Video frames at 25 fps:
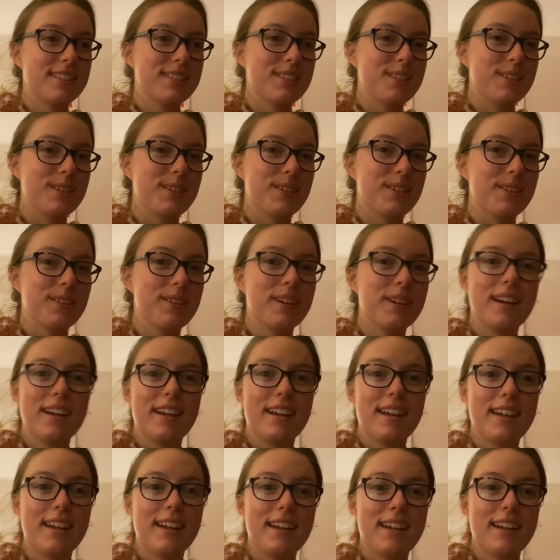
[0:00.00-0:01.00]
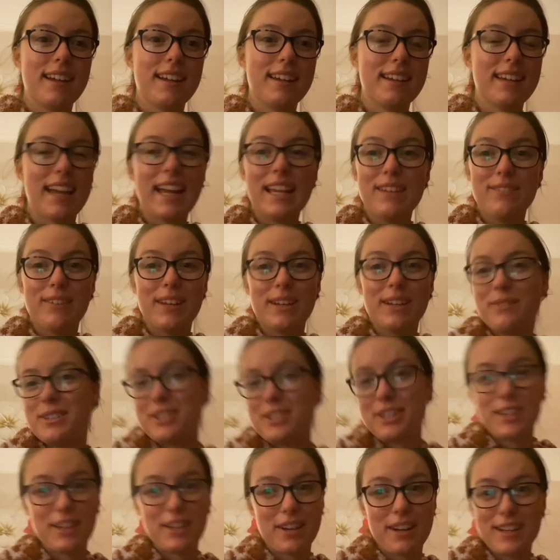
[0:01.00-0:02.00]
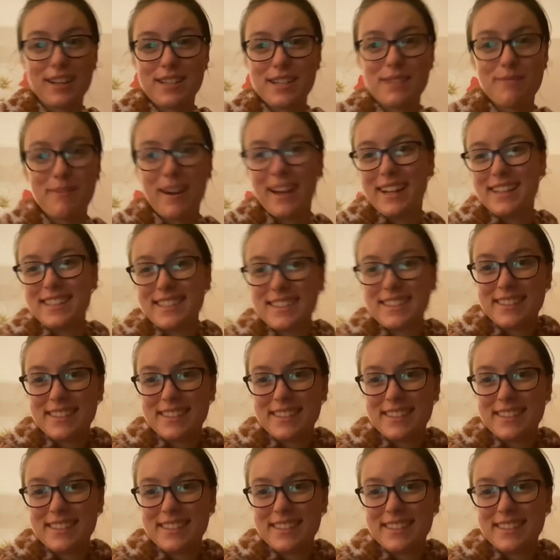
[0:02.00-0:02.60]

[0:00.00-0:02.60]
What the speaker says: to gaming, which I don't actually mind.